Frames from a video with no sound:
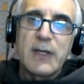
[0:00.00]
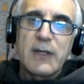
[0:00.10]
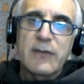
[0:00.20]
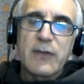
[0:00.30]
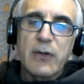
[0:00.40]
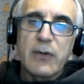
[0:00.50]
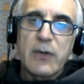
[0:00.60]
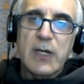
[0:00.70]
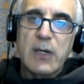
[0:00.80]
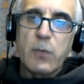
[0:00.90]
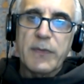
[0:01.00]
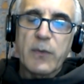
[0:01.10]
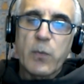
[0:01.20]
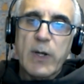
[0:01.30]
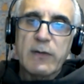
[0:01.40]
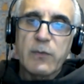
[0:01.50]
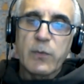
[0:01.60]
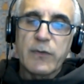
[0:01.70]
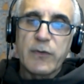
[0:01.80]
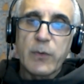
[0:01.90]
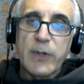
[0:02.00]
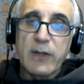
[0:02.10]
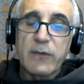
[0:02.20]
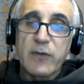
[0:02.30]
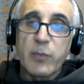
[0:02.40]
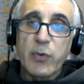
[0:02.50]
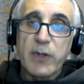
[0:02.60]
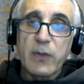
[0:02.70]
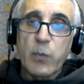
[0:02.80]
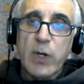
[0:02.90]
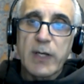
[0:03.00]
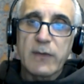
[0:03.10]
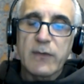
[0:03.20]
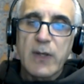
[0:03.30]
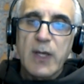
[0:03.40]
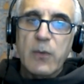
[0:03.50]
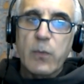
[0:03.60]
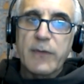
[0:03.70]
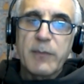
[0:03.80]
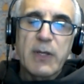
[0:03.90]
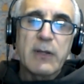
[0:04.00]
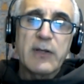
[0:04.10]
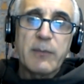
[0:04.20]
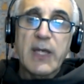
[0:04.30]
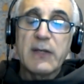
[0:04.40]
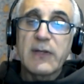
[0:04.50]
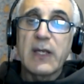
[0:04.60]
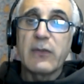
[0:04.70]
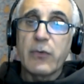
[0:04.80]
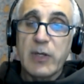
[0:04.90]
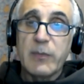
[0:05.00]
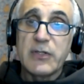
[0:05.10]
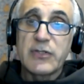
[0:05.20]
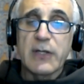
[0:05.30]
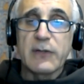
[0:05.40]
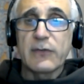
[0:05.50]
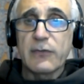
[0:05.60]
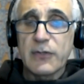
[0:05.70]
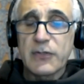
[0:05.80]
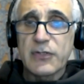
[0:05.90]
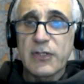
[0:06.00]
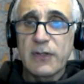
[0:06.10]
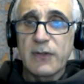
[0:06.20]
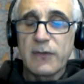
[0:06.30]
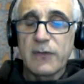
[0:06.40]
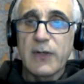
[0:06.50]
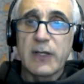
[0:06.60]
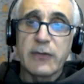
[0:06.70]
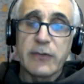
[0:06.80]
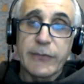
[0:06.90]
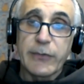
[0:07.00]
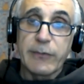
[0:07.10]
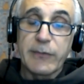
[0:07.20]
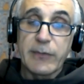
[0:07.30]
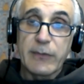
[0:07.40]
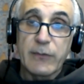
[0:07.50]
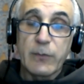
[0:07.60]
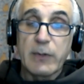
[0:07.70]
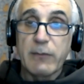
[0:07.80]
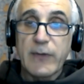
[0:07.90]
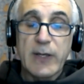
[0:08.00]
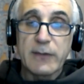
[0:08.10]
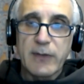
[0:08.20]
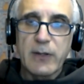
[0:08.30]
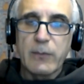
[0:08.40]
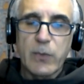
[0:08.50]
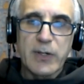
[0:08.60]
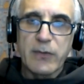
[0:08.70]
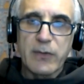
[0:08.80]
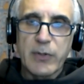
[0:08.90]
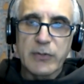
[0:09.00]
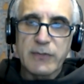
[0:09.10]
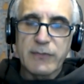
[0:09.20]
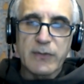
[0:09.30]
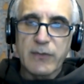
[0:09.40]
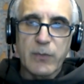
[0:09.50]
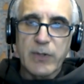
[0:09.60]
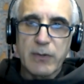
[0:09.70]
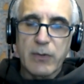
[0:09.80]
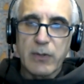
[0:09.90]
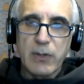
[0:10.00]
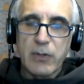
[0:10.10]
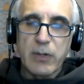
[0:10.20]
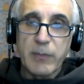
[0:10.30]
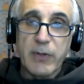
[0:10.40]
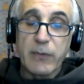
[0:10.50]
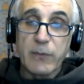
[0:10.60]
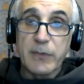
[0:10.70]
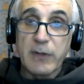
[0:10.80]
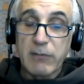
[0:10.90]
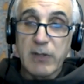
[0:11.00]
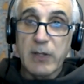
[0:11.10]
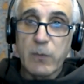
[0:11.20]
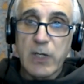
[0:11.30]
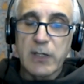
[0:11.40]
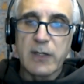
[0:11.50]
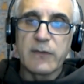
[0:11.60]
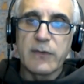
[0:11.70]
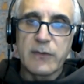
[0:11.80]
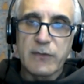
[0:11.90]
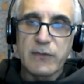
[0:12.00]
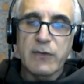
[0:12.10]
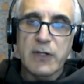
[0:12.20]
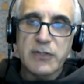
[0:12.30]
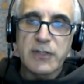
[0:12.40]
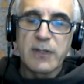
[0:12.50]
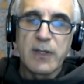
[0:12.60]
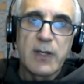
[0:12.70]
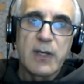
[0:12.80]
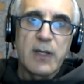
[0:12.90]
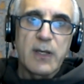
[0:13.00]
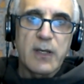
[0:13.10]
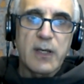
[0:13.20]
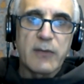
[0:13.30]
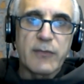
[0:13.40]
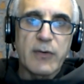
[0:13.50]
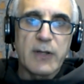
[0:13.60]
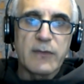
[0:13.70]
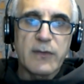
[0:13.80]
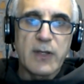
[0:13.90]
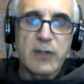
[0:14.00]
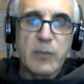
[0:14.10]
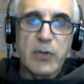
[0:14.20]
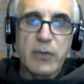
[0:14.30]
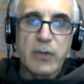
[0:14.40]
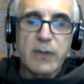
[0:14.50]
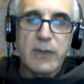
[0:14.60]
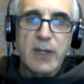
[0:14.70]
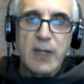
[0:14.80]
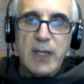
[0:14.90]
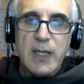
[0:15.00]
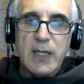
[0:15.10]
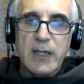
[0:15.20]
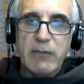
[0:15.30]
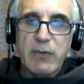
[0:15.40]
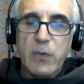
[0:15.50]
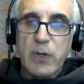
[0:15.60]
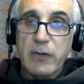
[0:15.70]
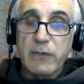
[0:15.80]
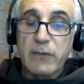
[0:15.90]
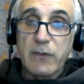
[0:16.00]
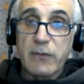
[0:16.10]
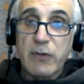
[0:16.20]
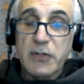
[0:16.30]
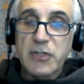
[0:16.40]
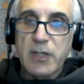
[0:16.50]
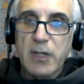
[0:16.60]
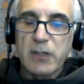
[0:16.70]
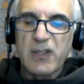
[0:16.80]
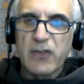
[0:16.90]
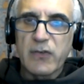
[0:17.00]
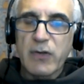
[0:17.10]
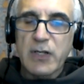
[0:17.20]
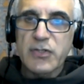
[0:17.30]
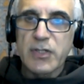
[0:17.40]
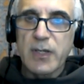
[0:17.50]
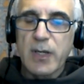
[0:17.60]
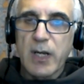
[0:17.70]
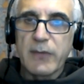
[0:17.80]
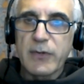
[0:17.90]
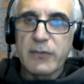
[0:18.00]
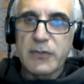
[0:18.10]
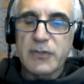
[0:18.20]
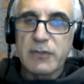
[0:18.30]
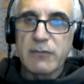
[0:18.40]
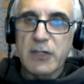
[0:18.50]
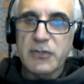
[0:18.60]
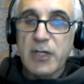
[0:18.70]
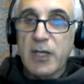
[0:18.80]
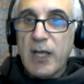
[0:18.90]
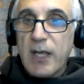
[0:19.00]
So what the West was doing in supporting the whites was merely to maintain their image as Christians and conservatives, when in fact they wanted the Bolsheviks to win all along, because what they really want is the destruction of Christ's kingdom on earth, and that requires a destruction of a Christian Russia.